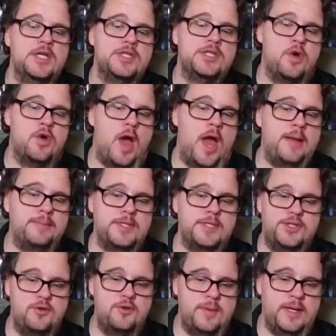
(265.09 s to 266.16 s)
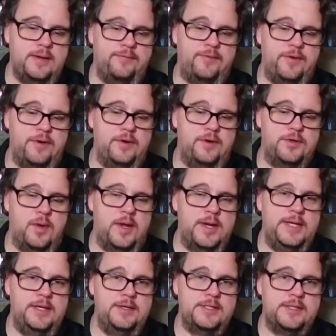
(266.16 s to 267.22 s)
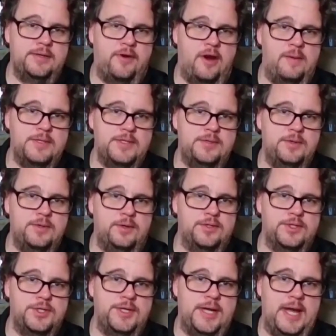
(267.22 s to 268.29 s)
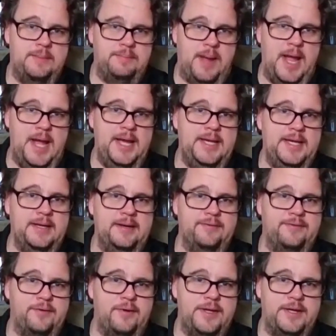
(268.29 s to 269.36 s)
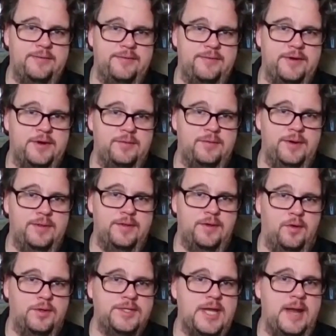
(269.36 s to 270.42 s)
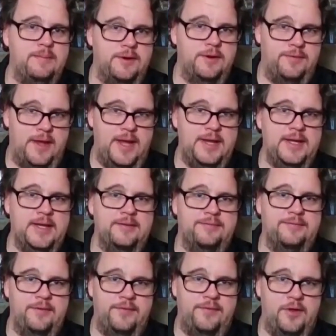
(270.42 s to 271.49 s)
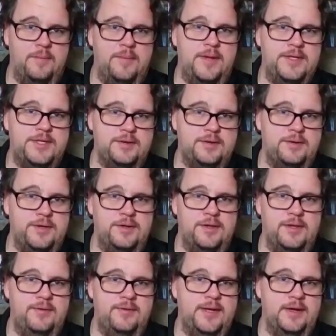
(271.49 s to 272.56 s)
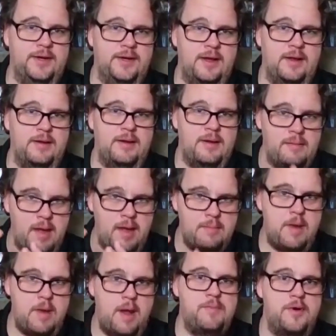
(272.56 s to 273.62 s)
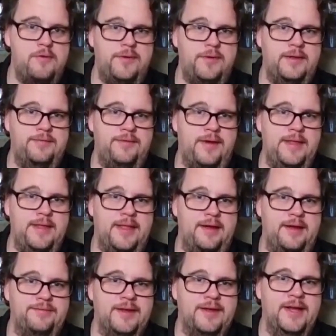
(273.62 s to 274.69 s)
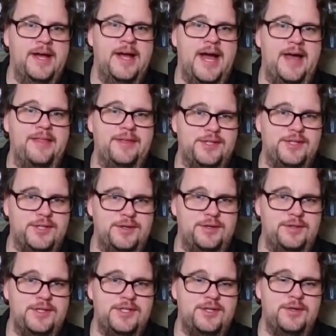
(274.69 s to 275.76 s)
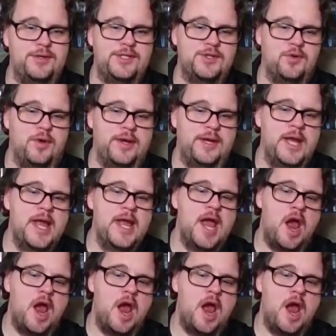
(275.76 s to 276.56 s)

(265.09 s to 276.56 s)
So I am assuming for 20 years in pharmaceuticals, you're not pining for a different career the whole time. You're finding fulfillment. You're living a perfectly fine life that you're enjoying.